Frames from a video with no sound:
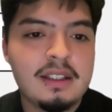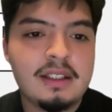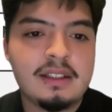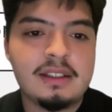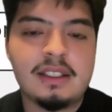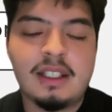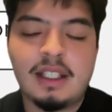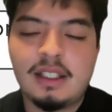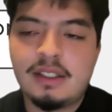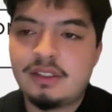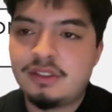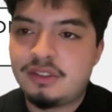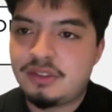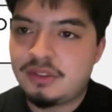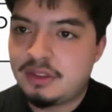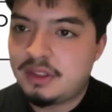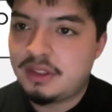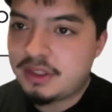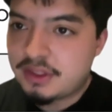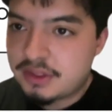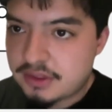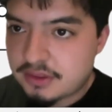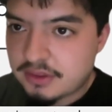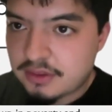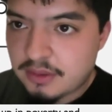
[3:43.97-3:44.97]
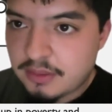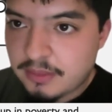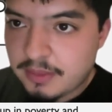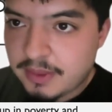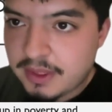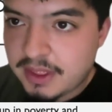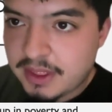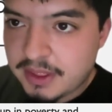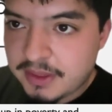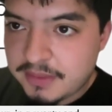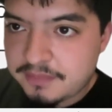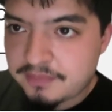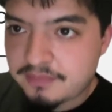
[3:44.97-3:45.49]
not the traditional
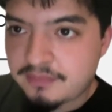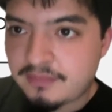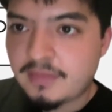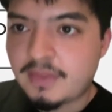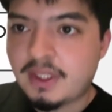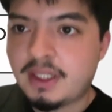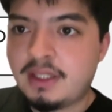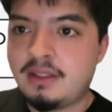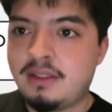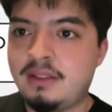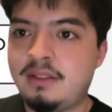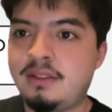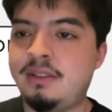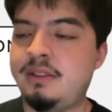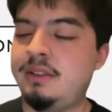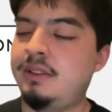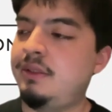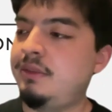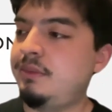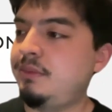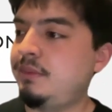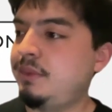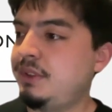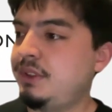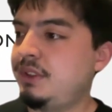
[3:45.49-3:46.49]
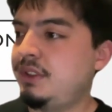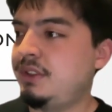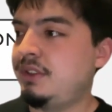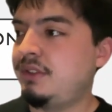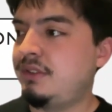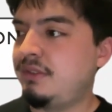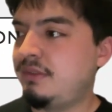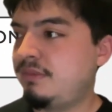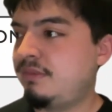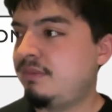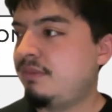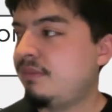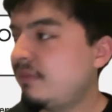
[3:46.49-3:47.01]
way, which
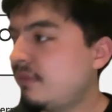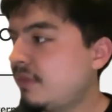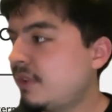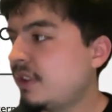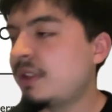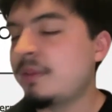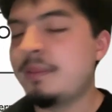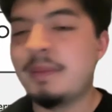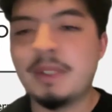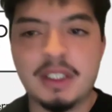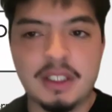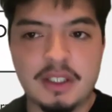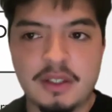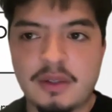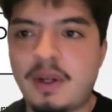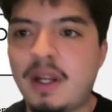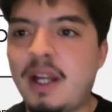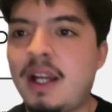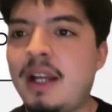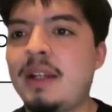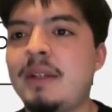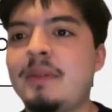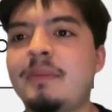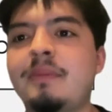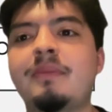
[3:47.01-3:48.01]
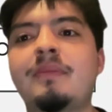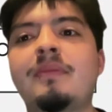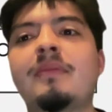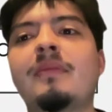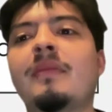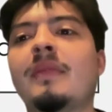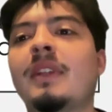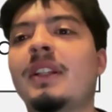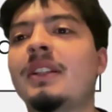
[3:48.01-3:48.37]
is committing crime.